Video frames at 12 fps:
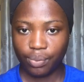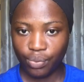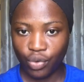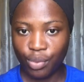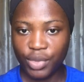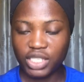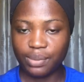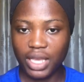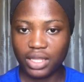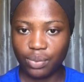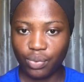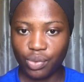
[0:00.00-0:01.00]
promise
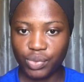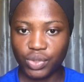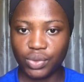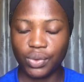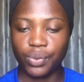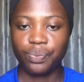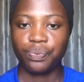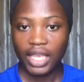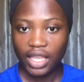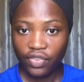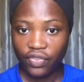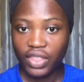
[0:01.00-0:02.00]
by the promissor.
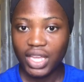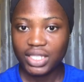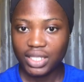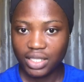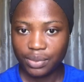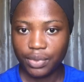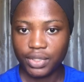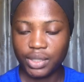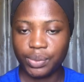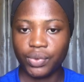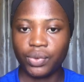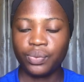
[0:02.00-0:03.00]
If that is
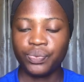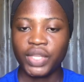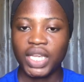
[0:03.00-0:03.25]
possible,